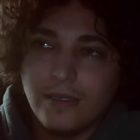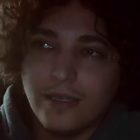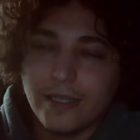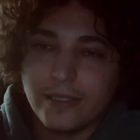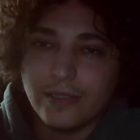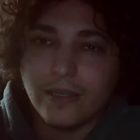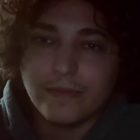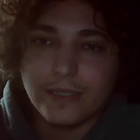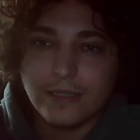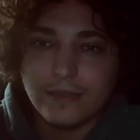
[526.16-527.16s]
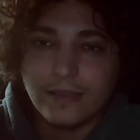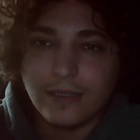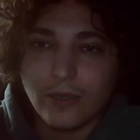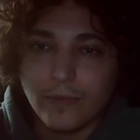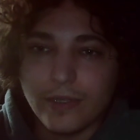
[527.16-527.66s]
I can often
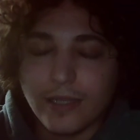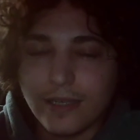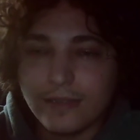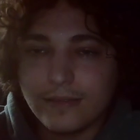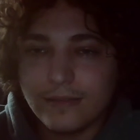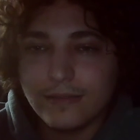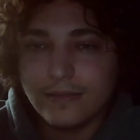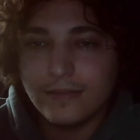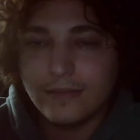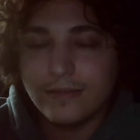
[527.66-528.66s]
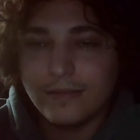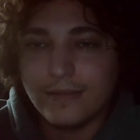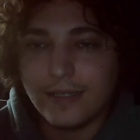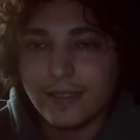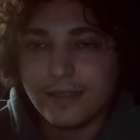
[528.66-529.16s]
help with that,
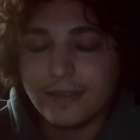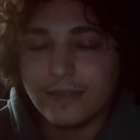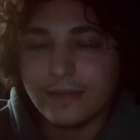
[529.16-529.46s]
and